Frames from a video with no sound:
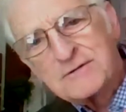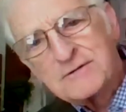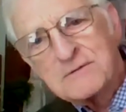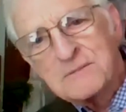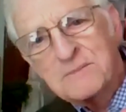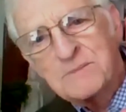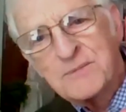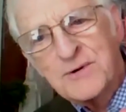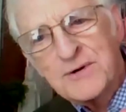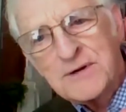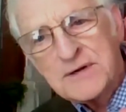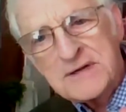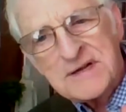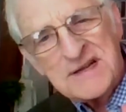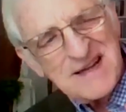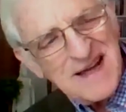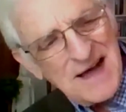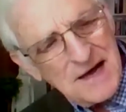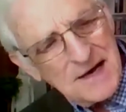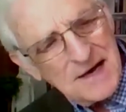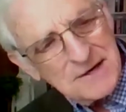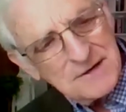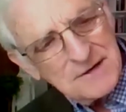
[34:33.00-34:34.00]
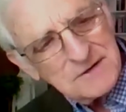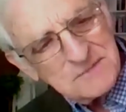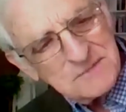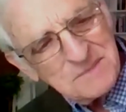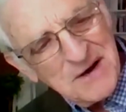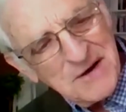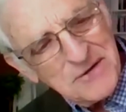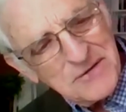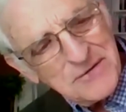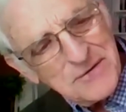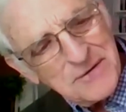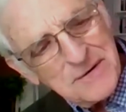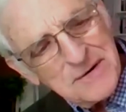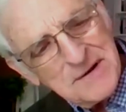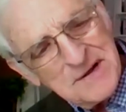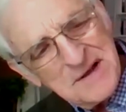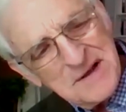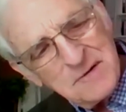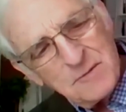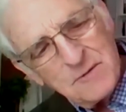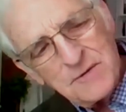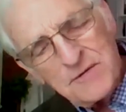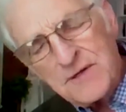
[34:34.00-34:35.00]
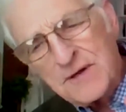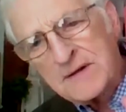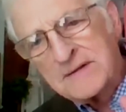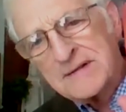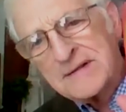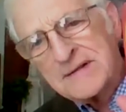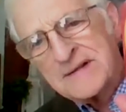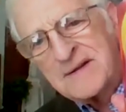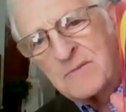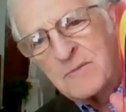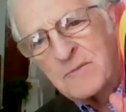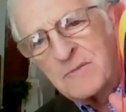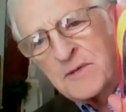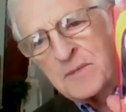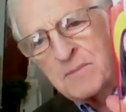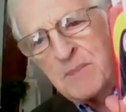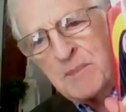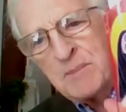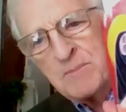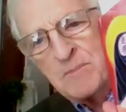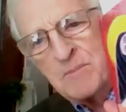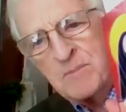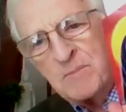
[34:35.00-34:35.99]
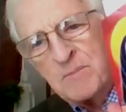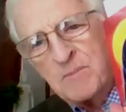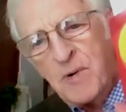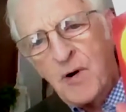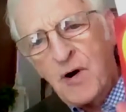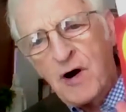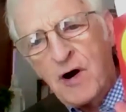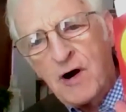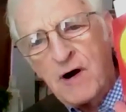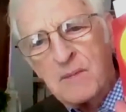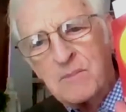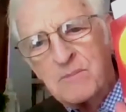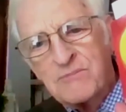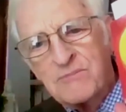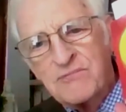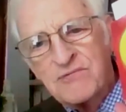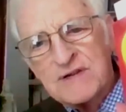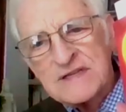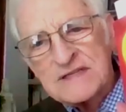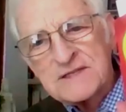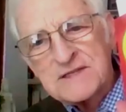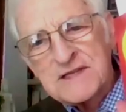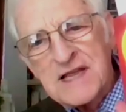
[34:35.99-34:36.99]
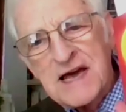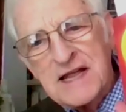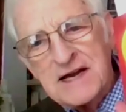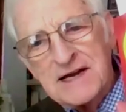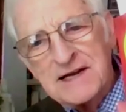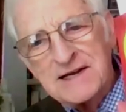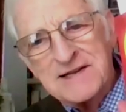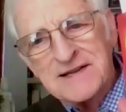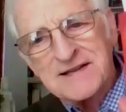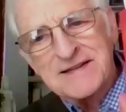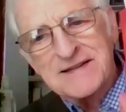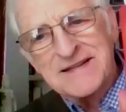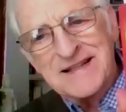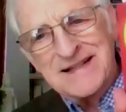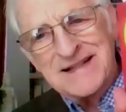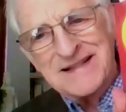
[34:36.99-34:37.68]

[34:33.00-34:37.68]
her book, God is Mother, with paw prints on it.